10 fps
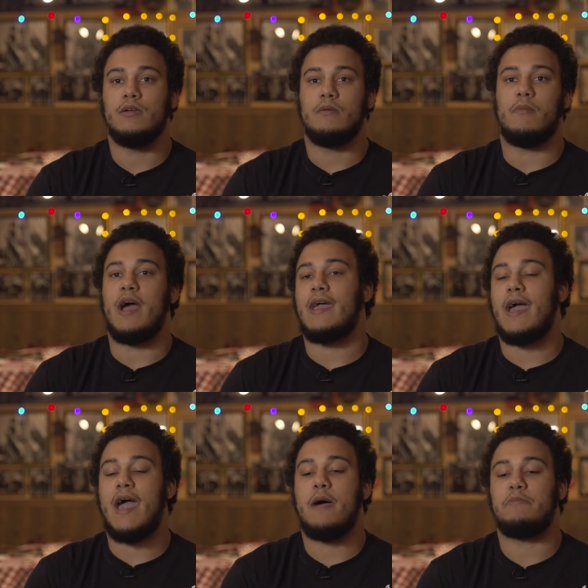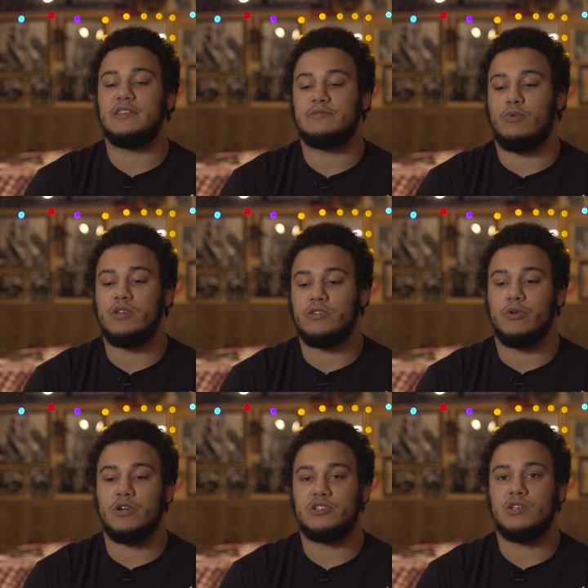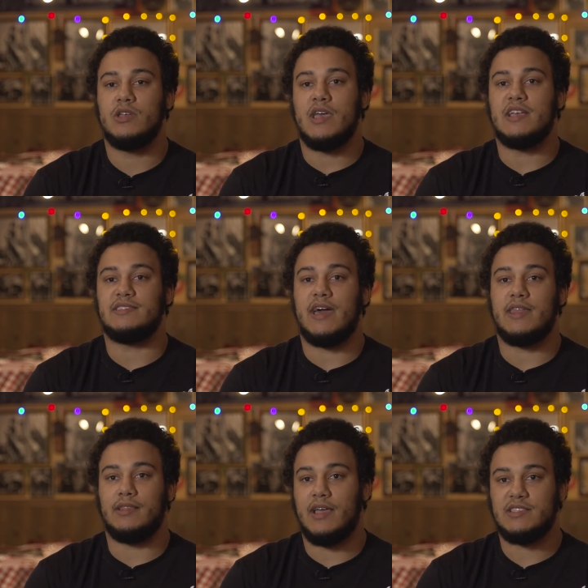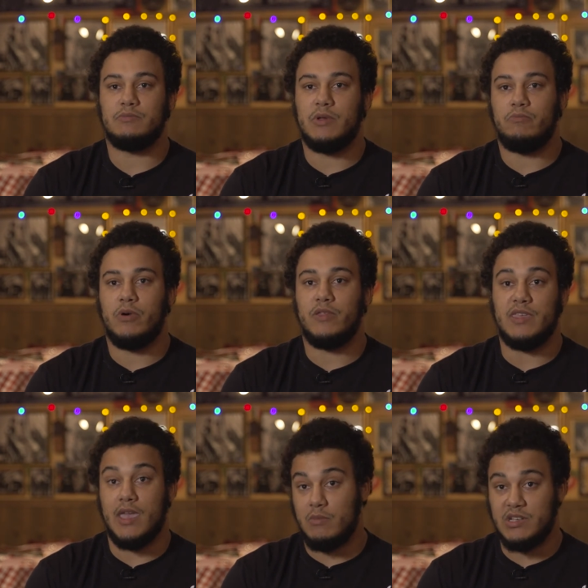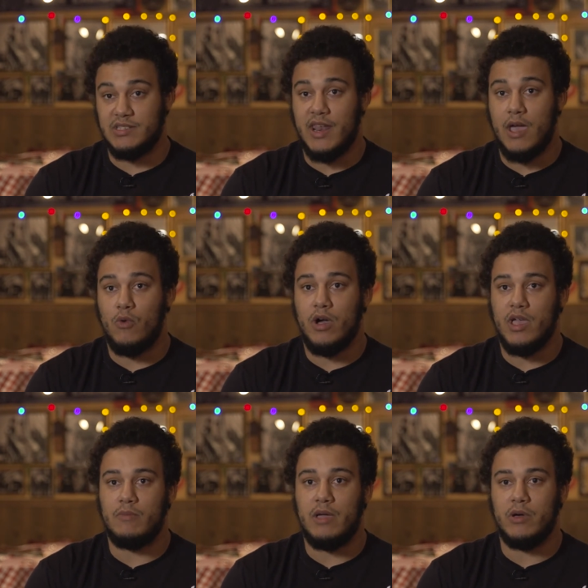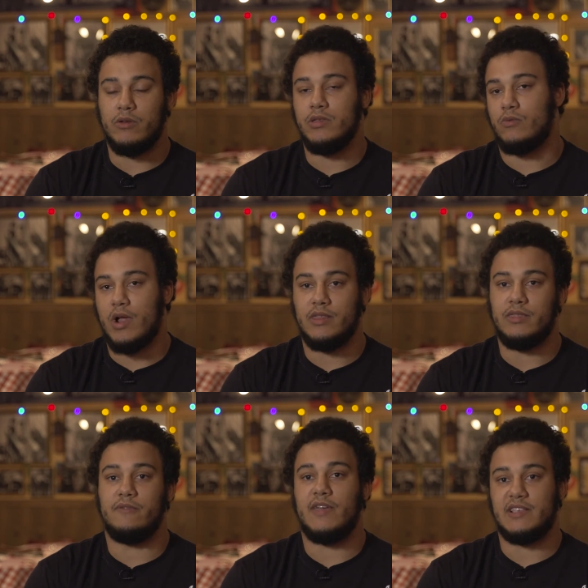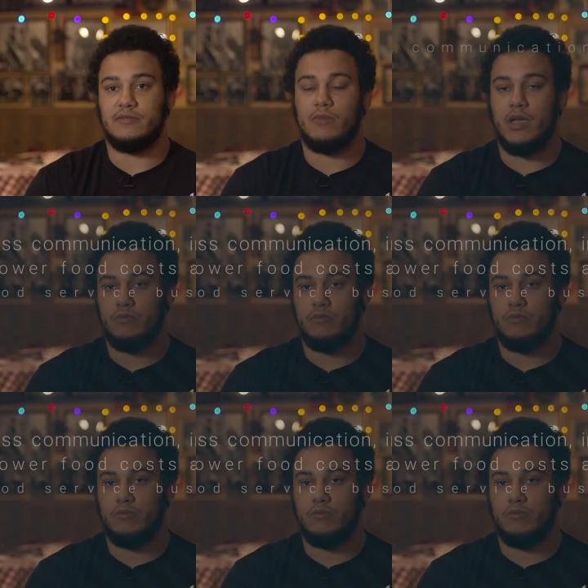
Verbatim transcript: my happiest point to push is that it lets me put the image that I want in my building right in the face of my